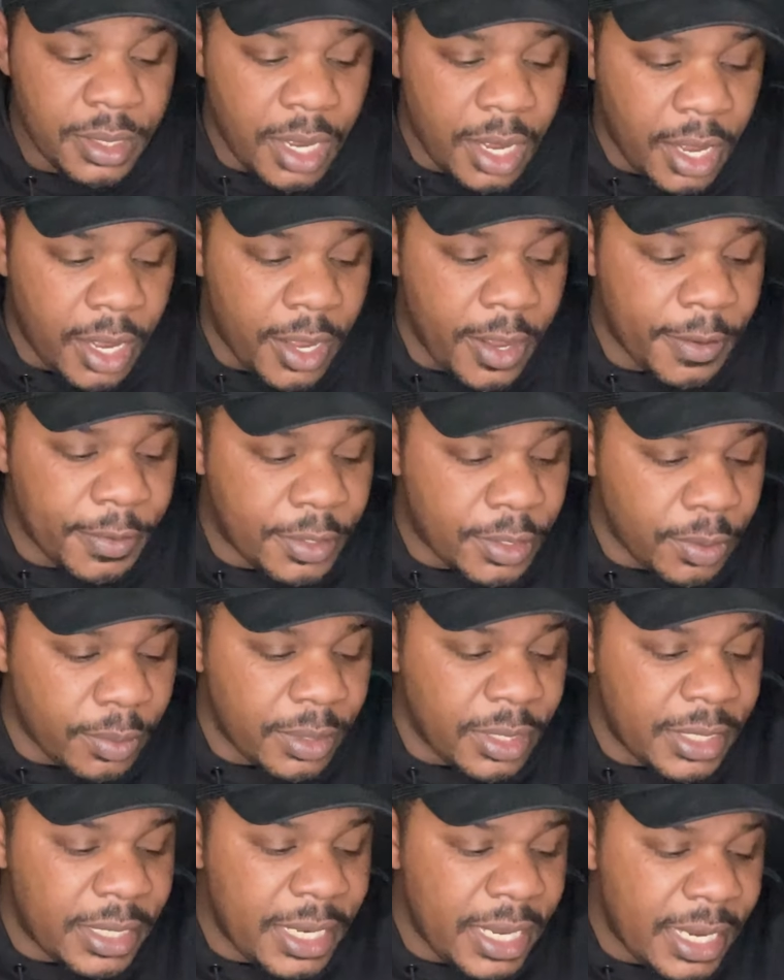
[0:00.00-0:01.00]
So
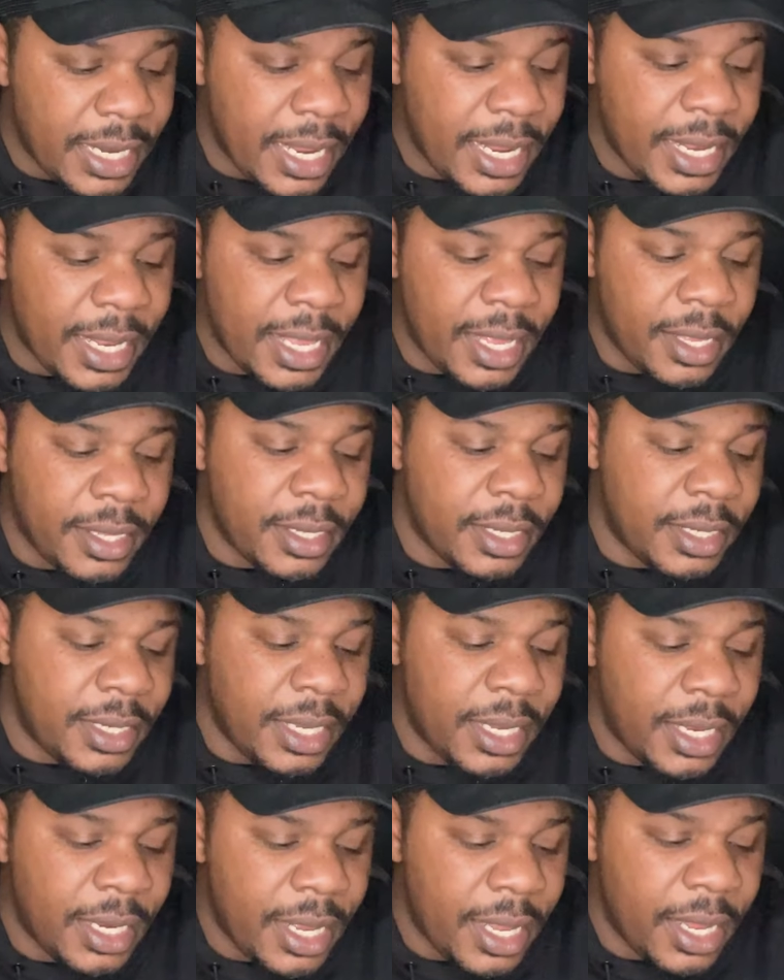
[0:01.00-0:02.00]
the
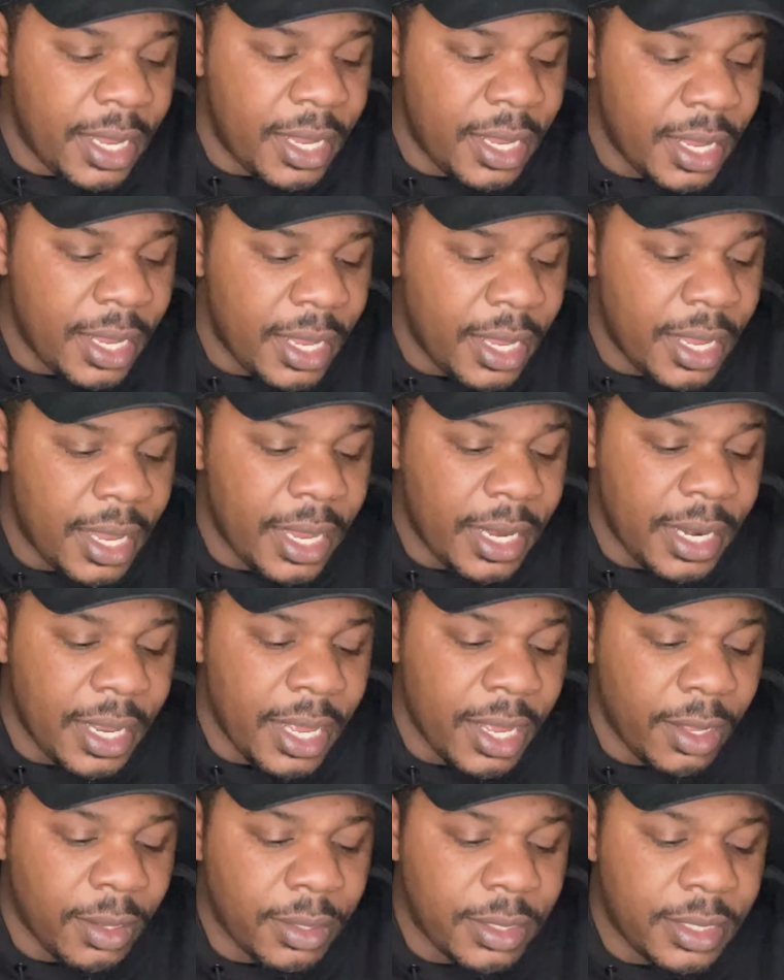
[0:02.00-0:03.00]
DNA and the
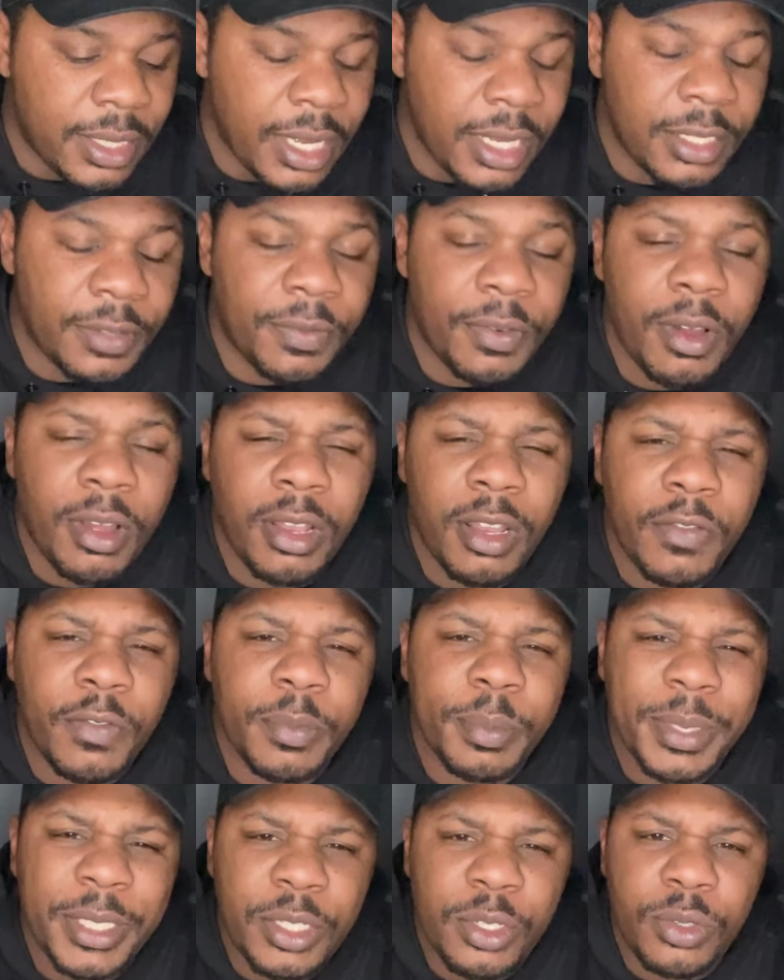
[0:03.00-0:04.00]
health test for all of
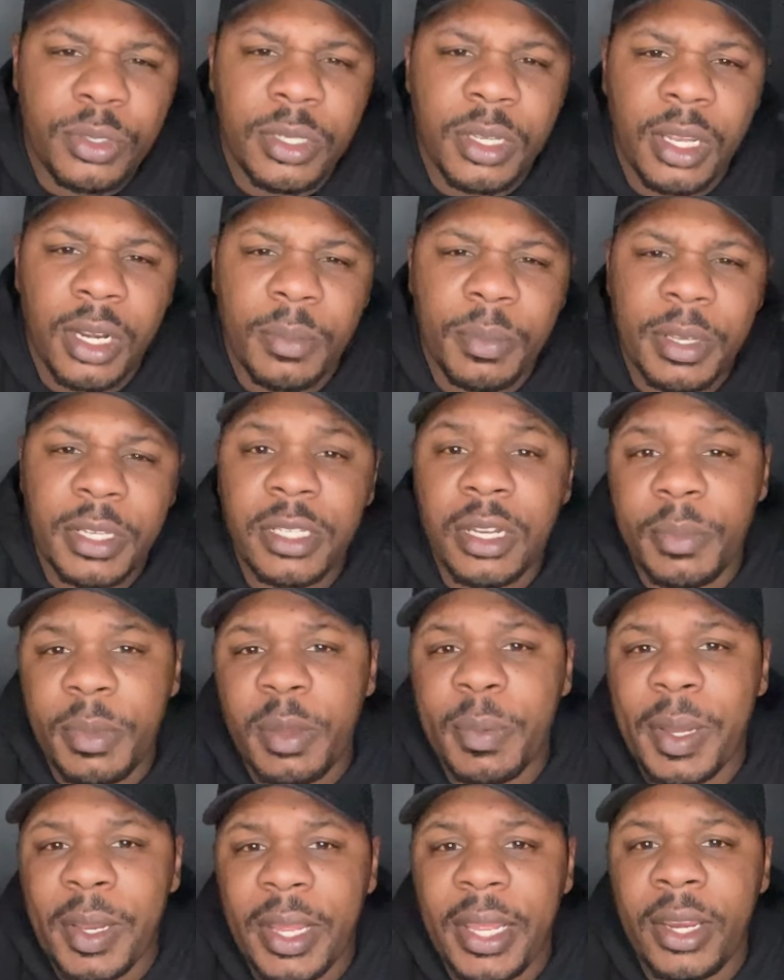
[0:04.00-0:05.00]
them is usually gonna be
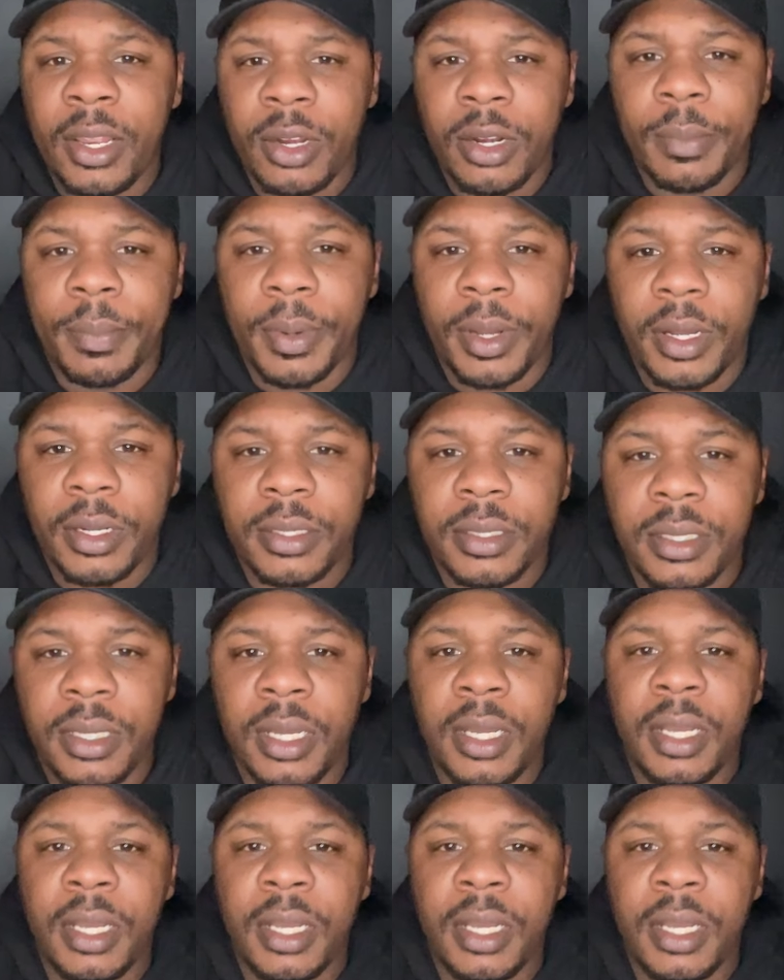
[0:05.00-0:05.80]
about $800,